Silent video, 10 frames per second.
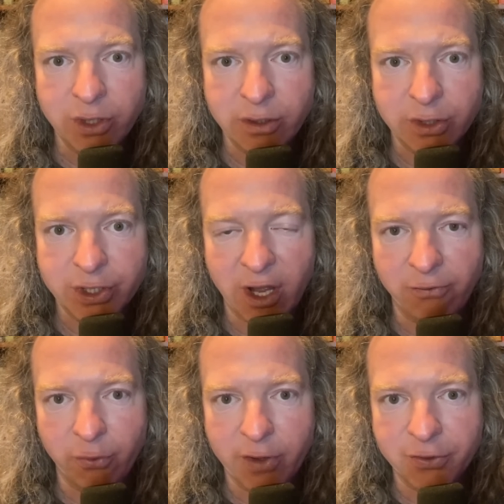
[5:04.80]

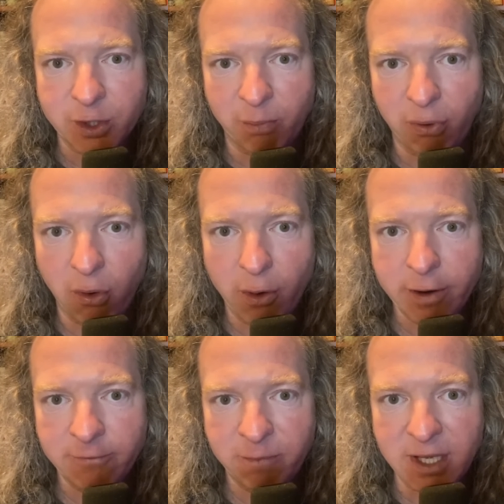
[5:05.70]
yourself with
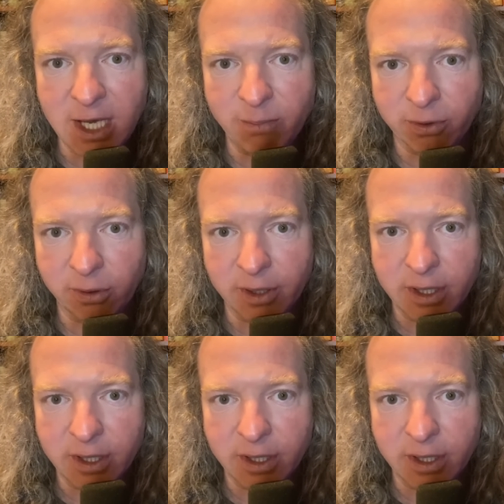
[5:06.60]
supportive people